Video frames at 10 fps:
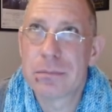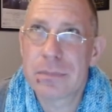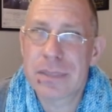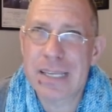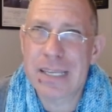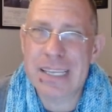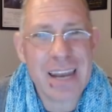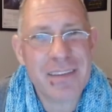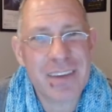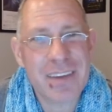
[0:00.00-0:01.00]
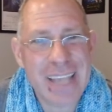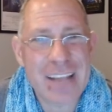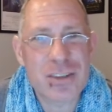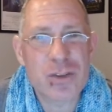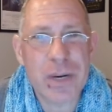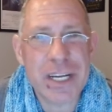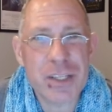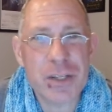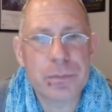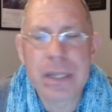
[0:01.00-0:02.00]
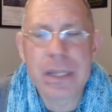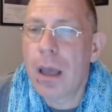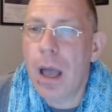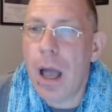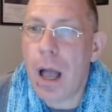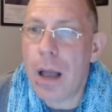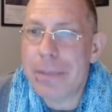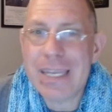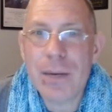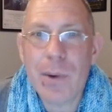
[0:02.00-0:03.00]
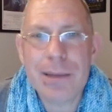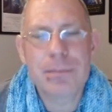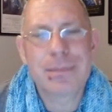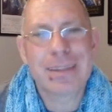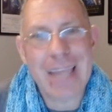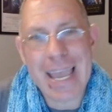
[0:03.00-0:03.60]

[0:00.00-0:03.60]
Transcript: It's kind of a catch twenty-two. Um, anyway, like,